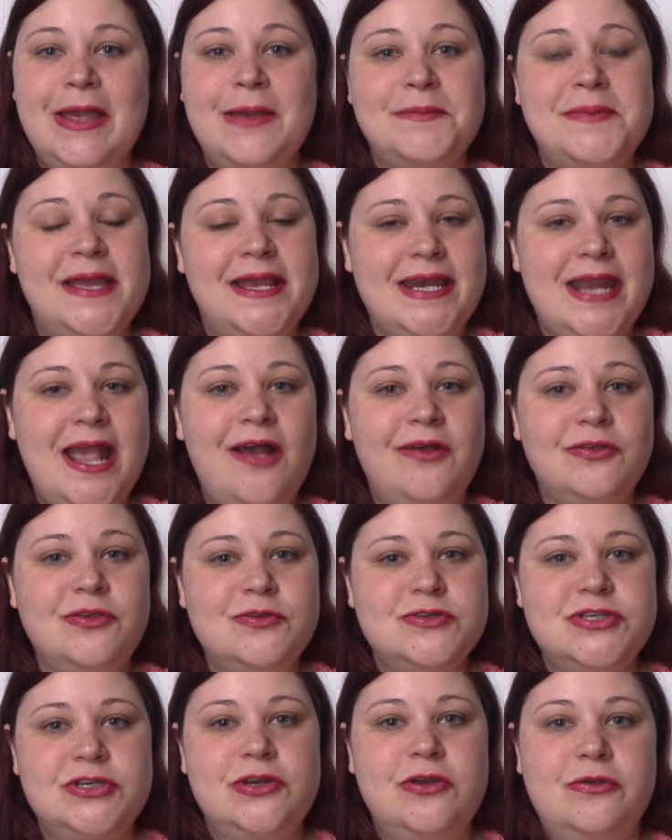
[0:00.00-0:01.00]
By now you
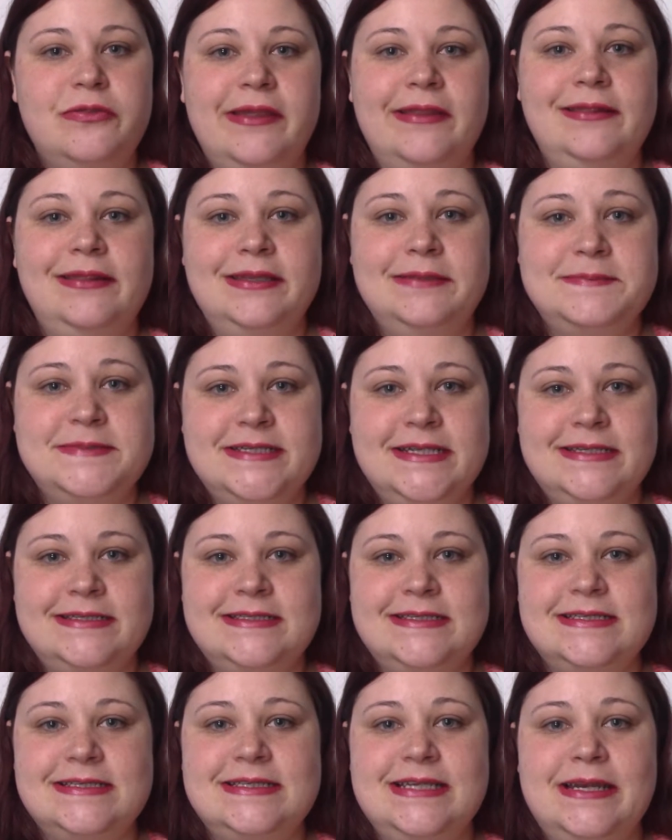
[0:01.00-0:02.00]
should know that
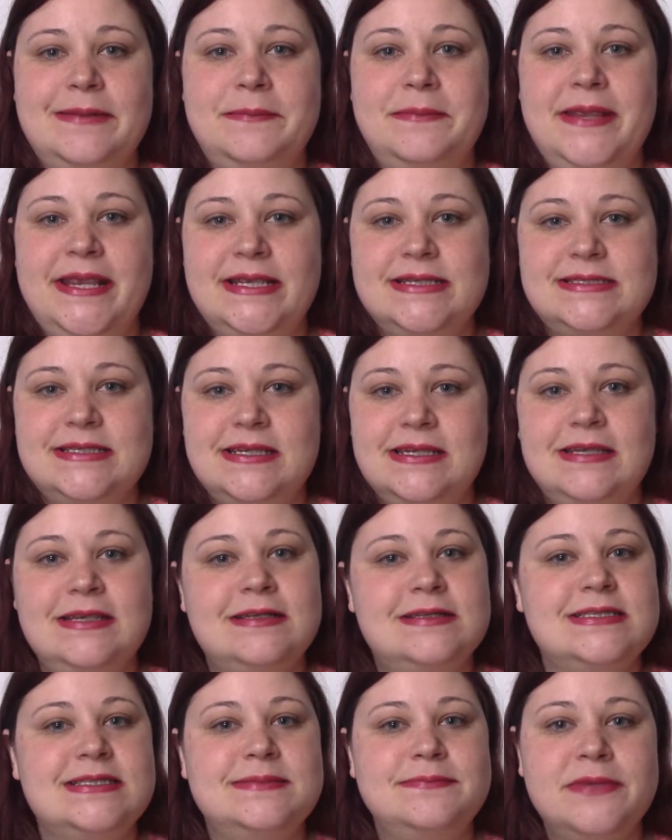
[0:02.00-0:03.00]
LipSense is an amazing
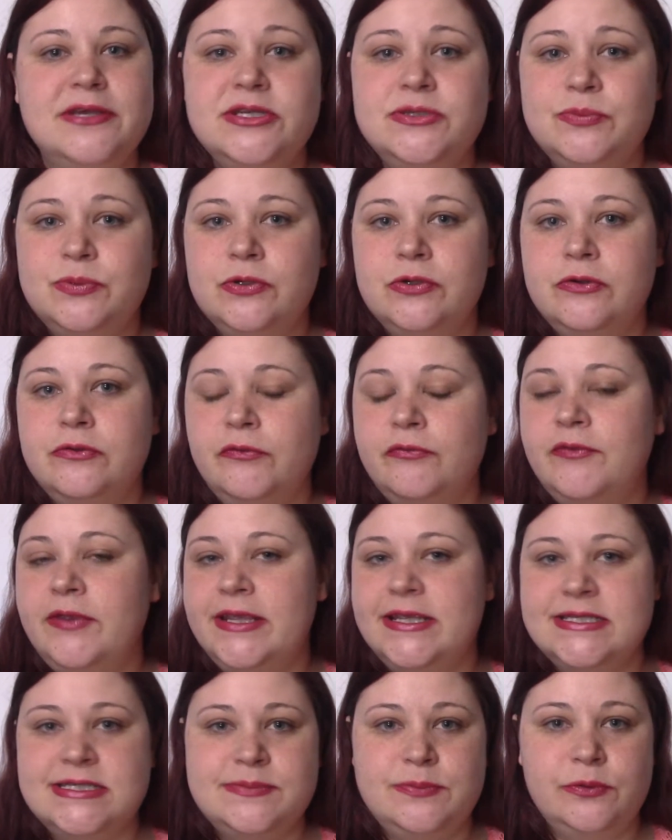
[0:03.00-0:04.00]
smudge-proof,
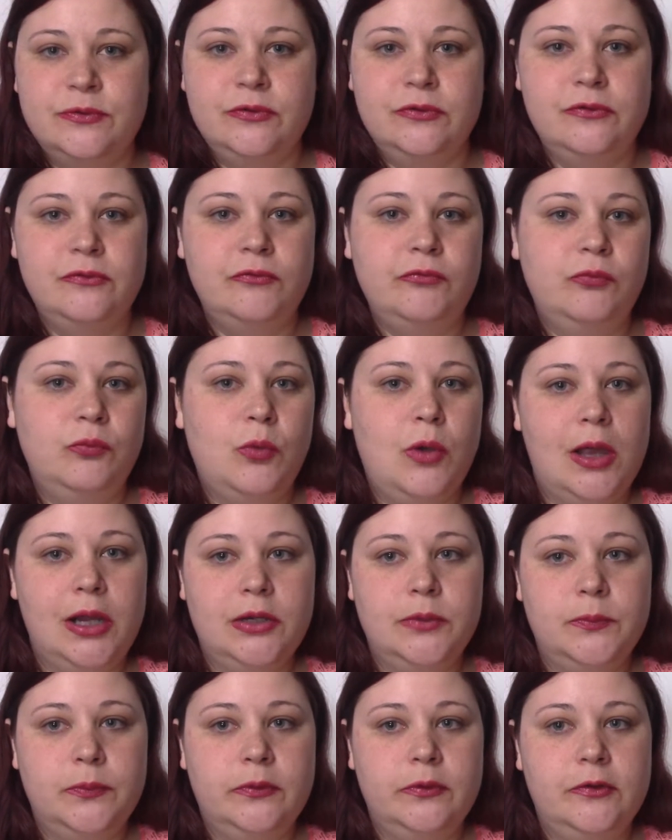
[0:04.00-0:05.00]
kiss-proof,
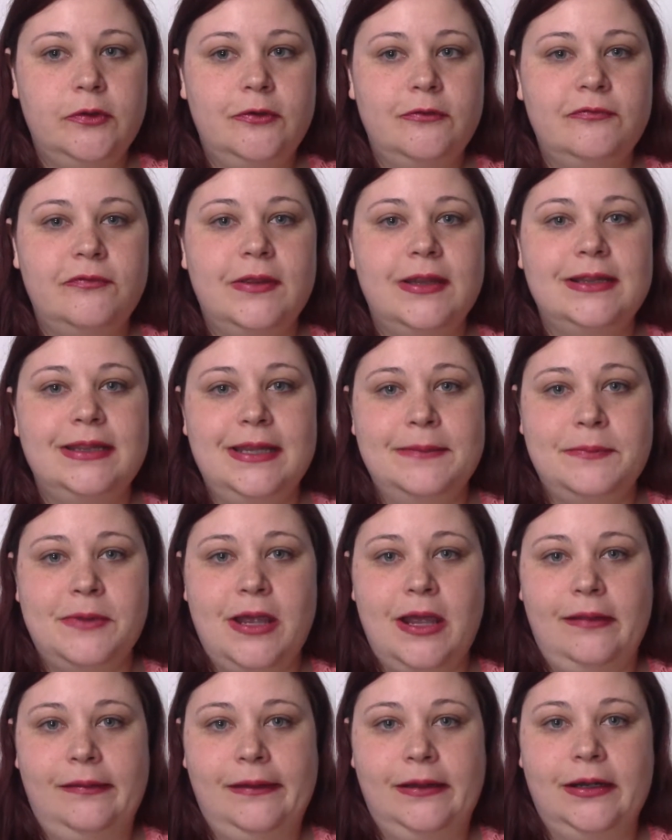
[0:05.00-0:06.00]
waterproof lip
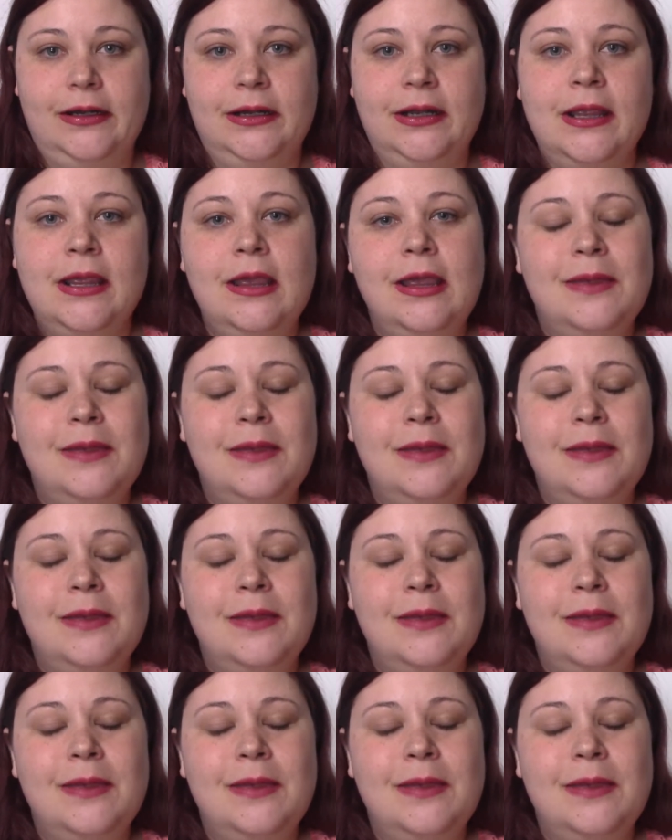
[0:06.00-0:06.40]
color,